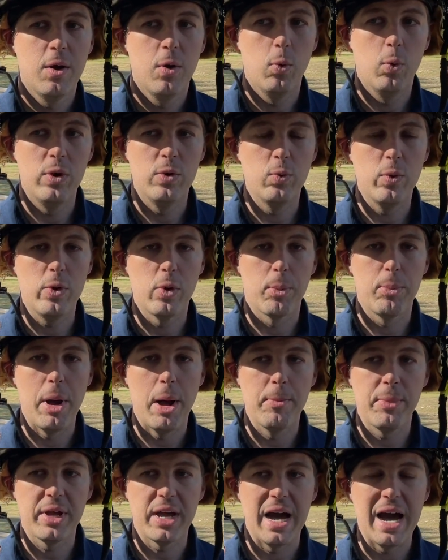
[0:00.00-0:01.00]
when we were
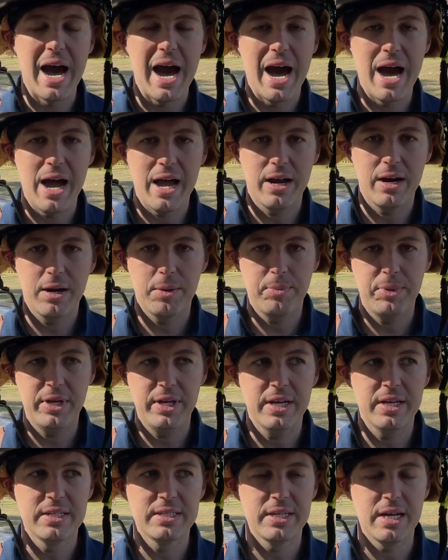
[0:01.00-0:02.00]
pumping a higher
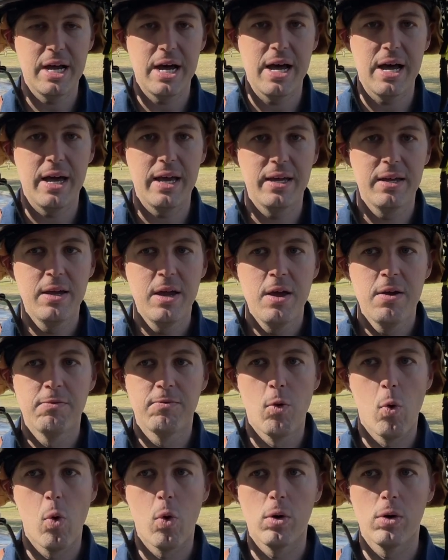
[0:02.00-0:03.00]
PSI
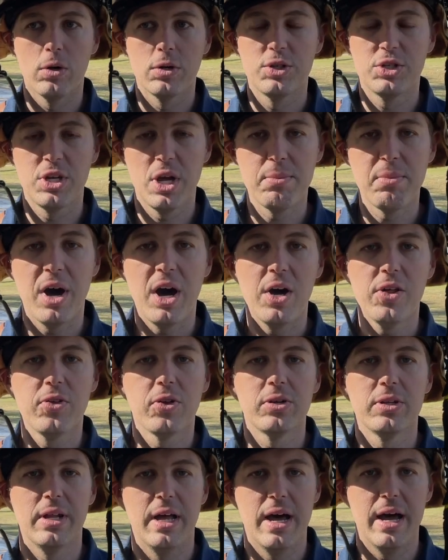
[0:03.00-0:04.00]
for some
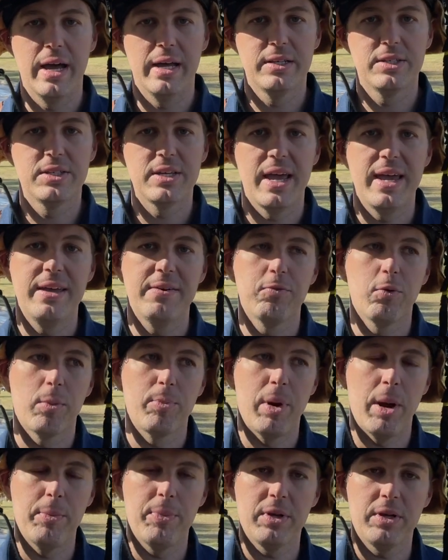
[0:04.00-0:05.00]
other line, say if we're
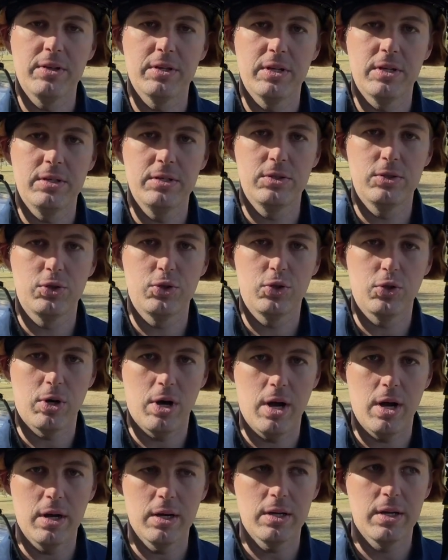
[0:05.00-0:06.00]
pumping the
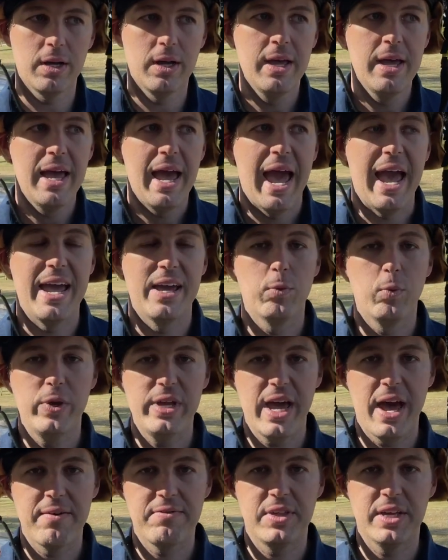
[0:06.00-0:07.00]
truck and
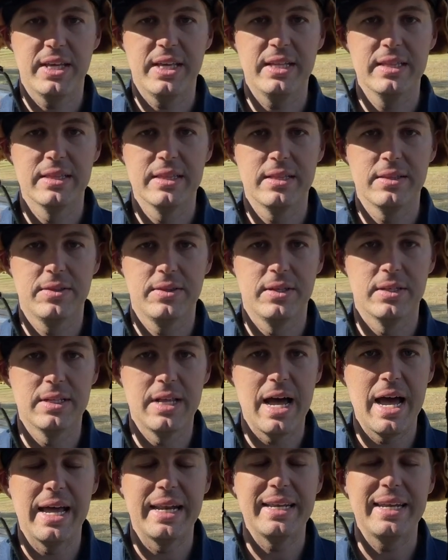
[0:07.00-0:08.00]
we have the
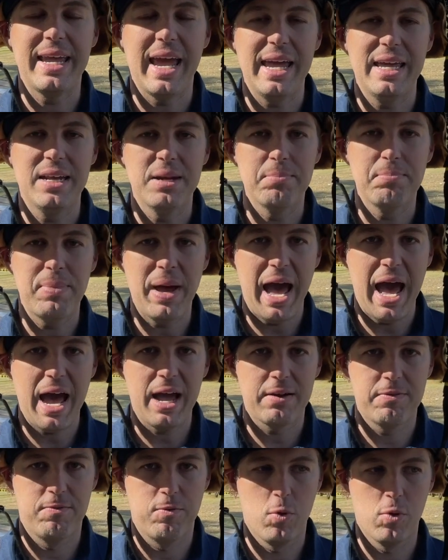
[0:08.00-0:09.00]
line gated back
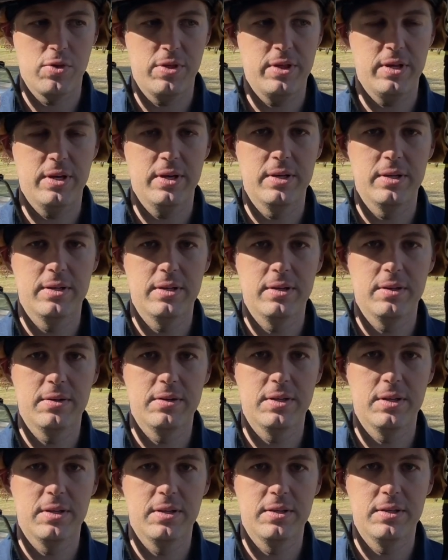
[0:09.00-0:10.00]
for
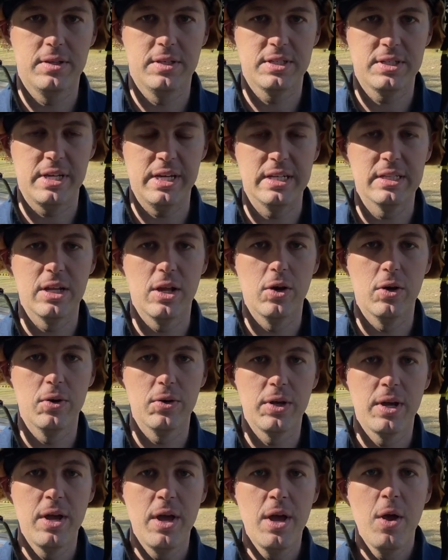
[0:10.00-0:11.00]
the skid
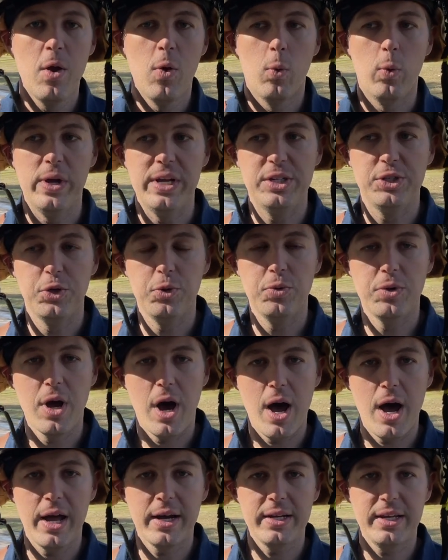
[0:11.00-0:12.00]
load, we do
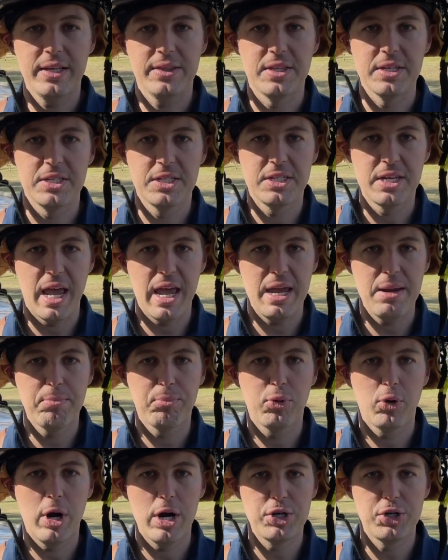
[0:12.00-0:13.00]
not get the same
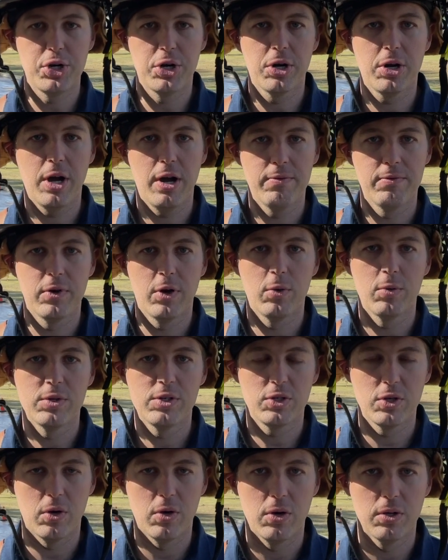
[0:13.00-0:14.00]
pressure governor
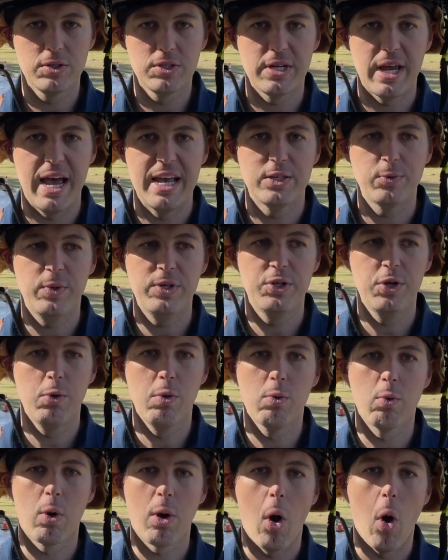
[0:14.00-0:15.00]
results as we do
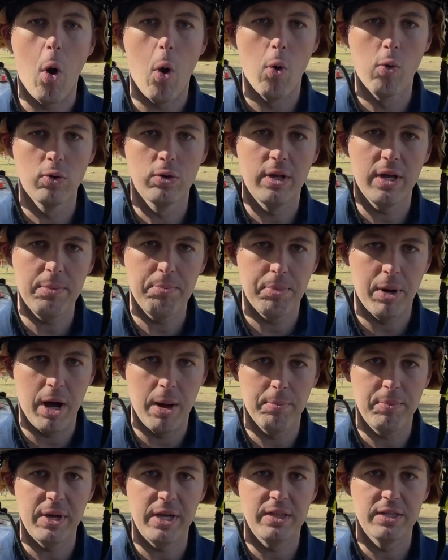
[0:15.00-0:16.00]
when we're only
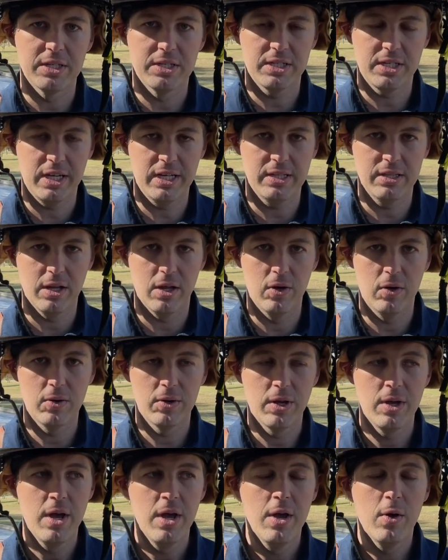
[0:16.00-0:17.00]
pumping the skid load.
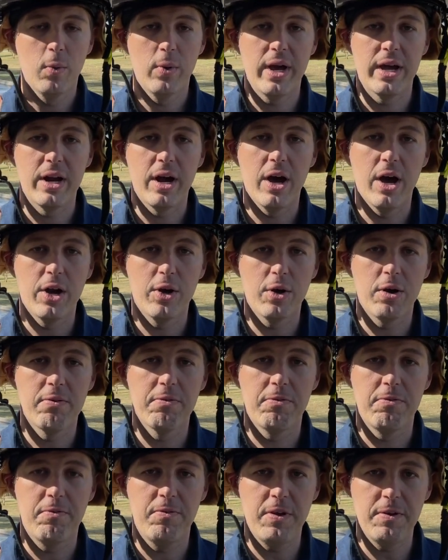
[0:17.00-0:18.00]
We had
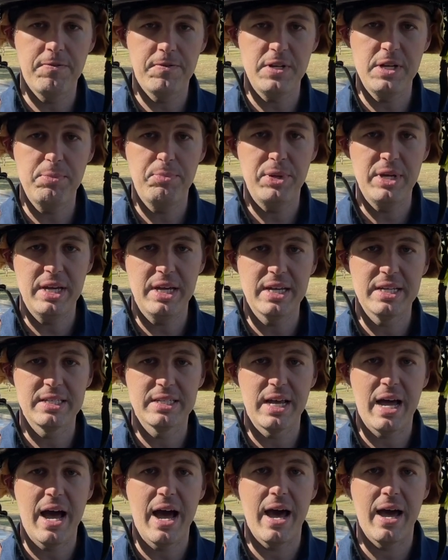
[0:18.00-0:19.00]
150
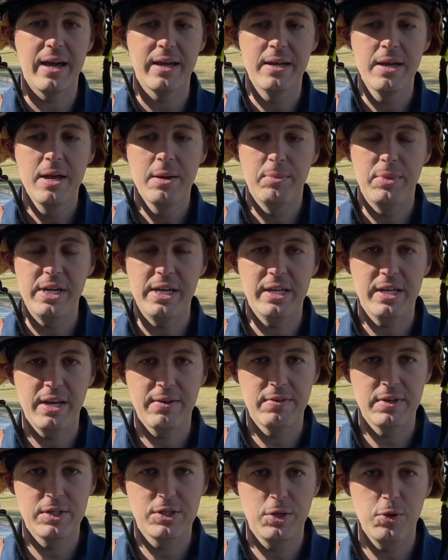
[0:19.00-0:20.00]
PSI being
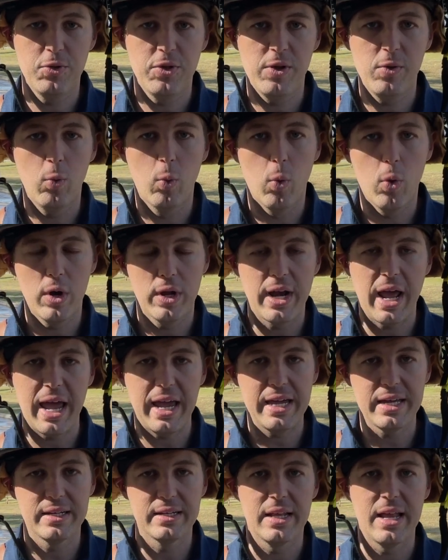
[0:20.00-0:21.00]
given to the one
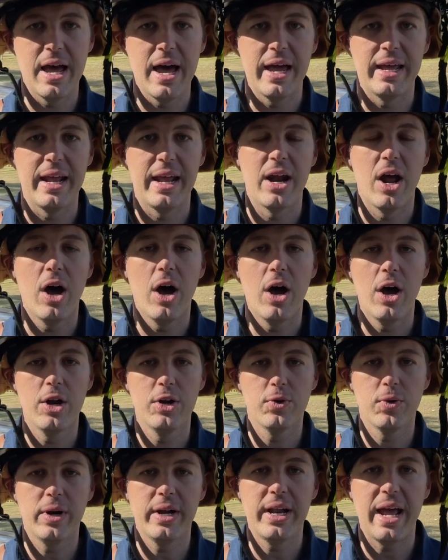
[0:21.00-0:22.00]
hand line and
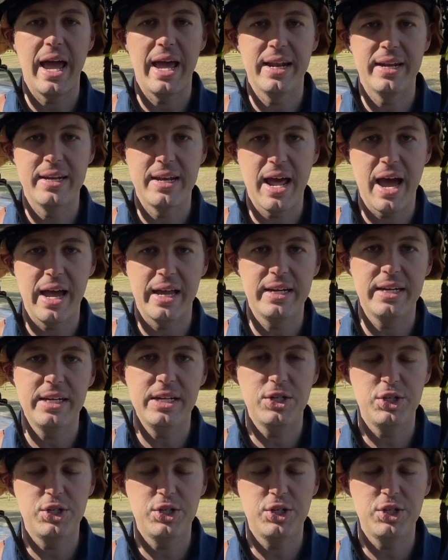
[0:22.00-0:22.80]
190